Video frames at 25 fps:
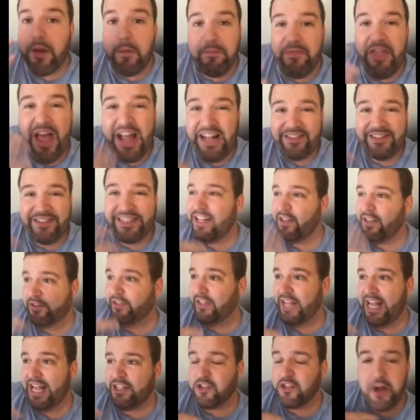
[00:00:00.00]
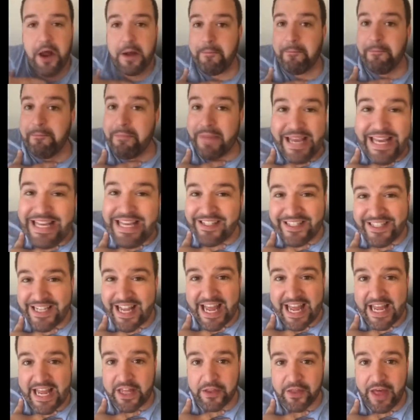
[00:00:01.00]
The, that, that, that's not me
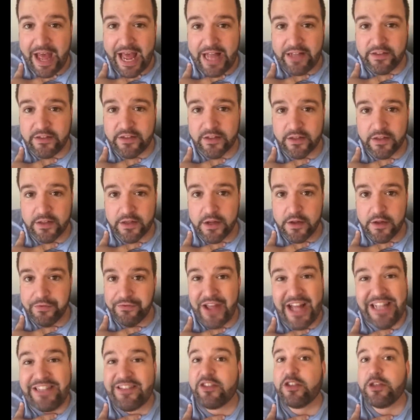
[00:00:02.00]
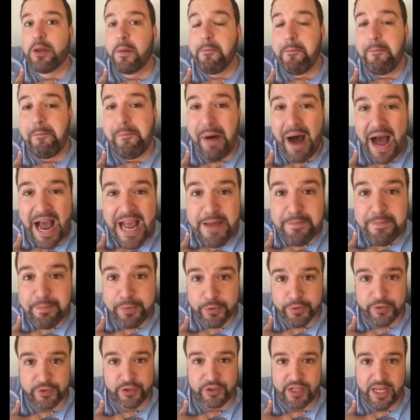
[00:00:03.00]
saying that. That's the
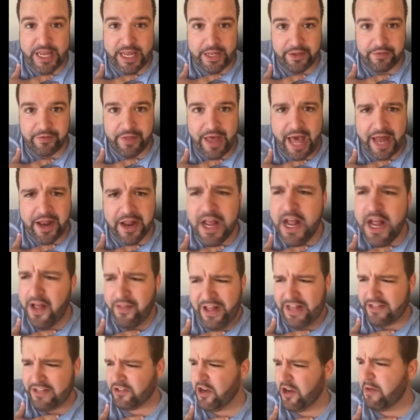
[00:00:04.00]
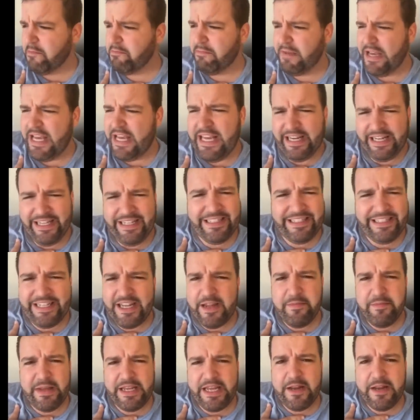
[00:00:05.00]
Bible saying that. That's not me
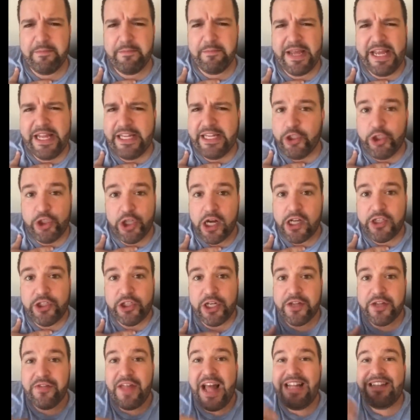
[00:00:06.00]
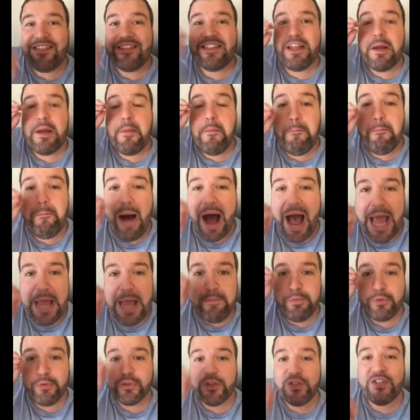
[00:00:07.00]
condemning and being judging. That's the
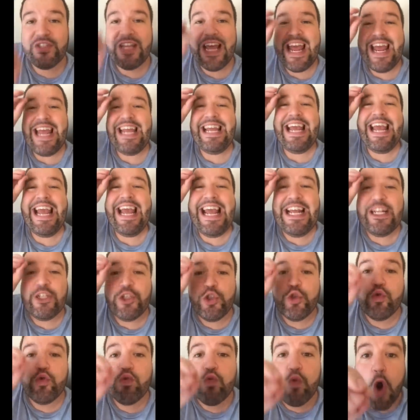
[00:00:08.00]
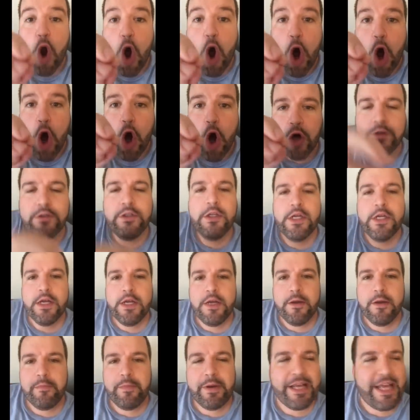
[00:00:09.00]
Bible saying it's wrong.
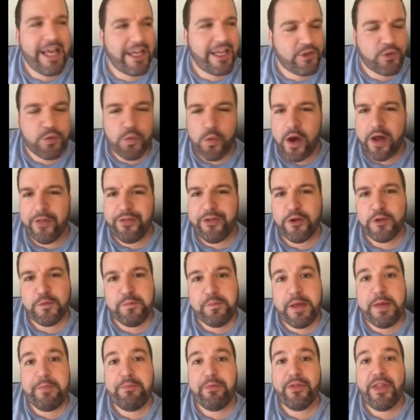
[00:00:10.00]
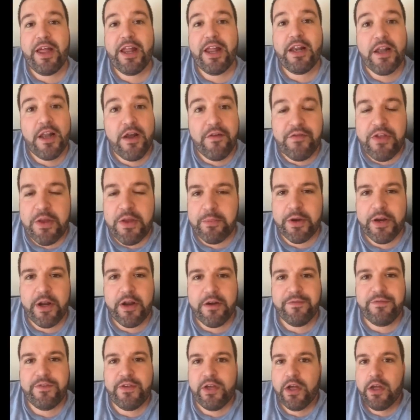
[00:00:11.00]
But guess what? There's people that love them
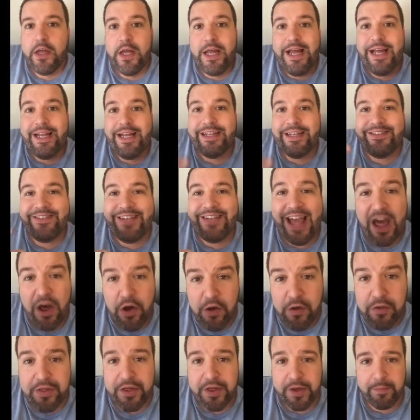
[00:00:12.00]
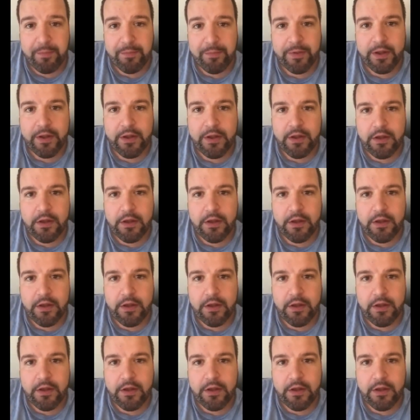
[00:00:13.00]
enough to tell them.